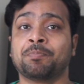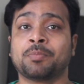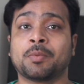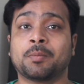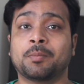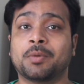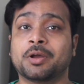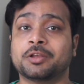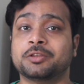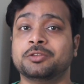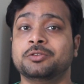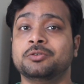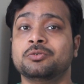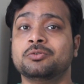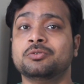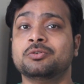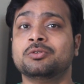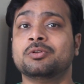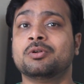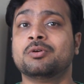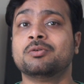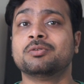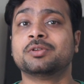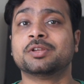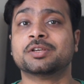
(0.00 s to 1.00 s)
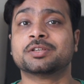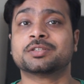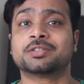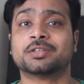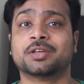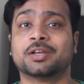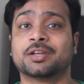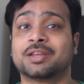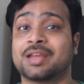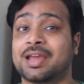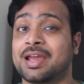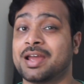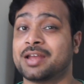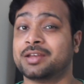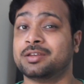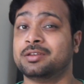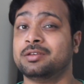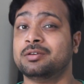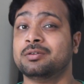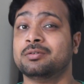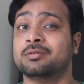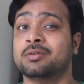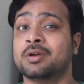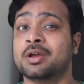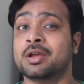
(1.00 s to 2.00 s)
but you notice it and
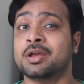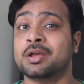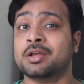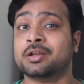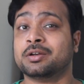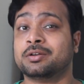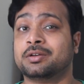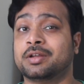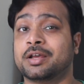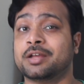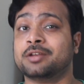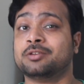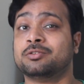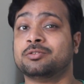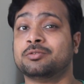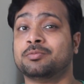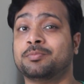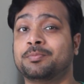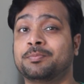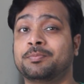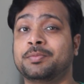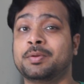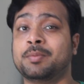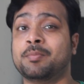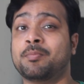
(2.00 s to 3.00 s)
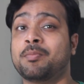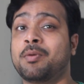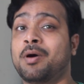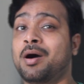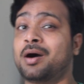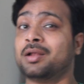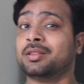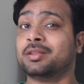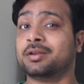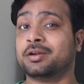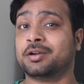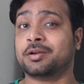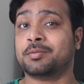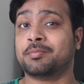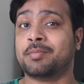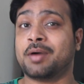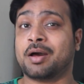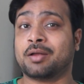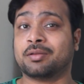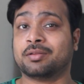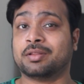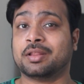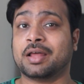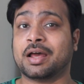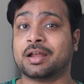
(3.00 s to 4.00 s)
you tend to be bothered
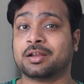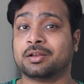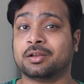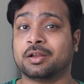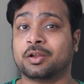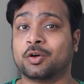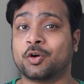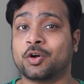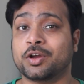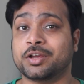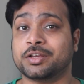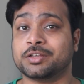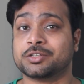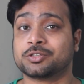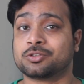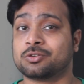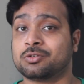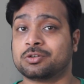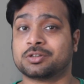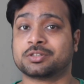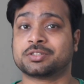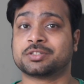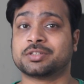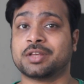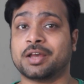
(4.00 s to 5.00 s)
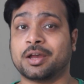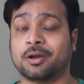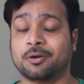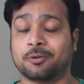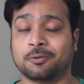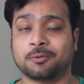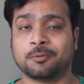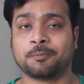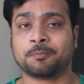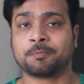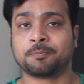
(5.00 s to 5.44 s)
about that noise or sound.